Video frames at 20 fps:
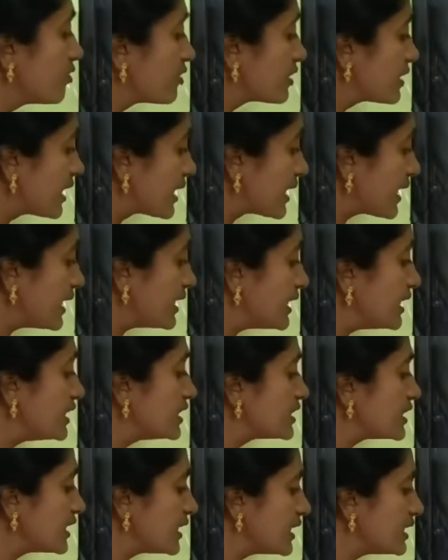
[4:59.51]
the
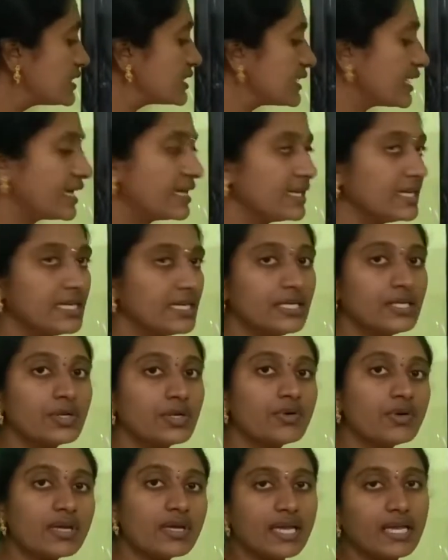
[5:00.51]
condition is n
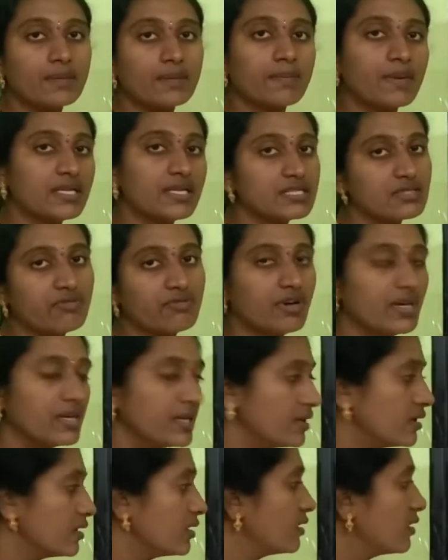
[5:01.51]
into n plus
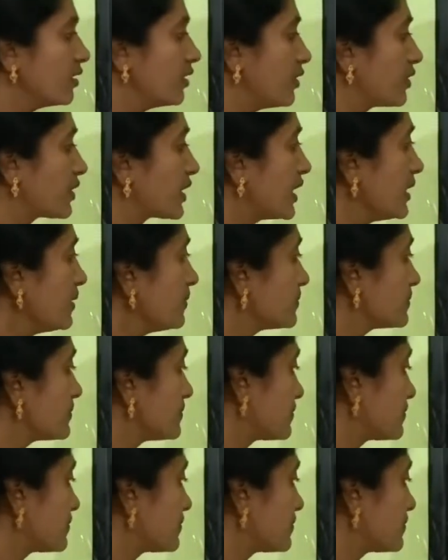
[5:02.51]
1. Okay.